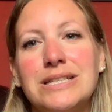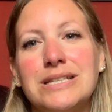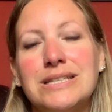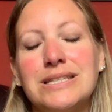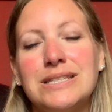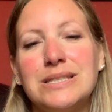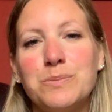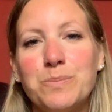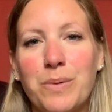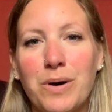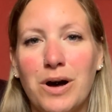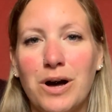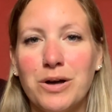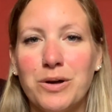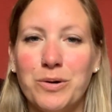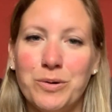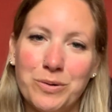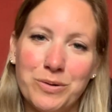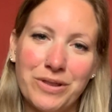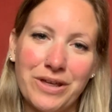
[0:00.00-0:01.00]

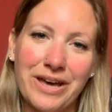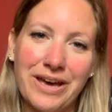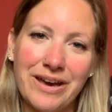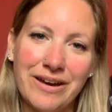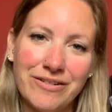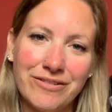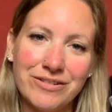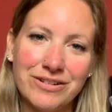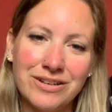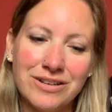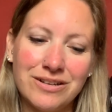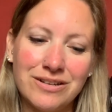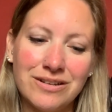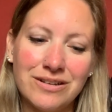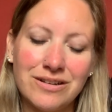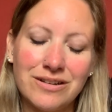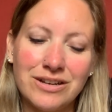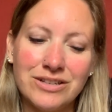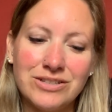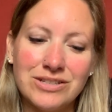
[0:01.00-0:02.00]
sparkle there,
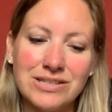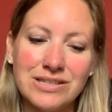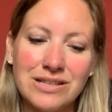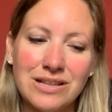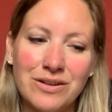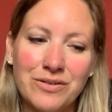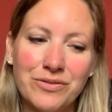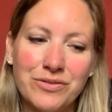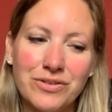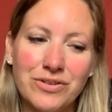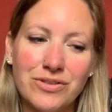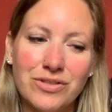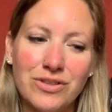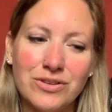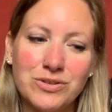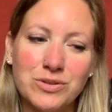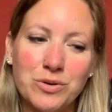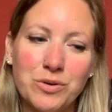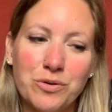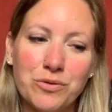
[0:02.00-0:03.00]
and I just loved the
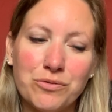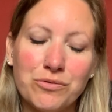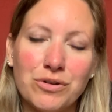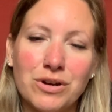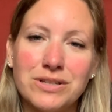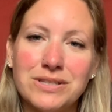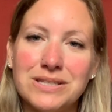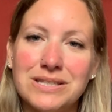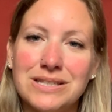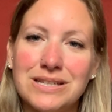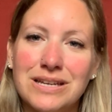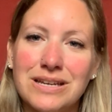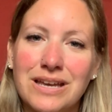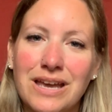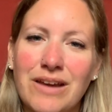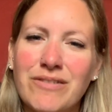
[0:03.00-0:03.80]
sort of rustic,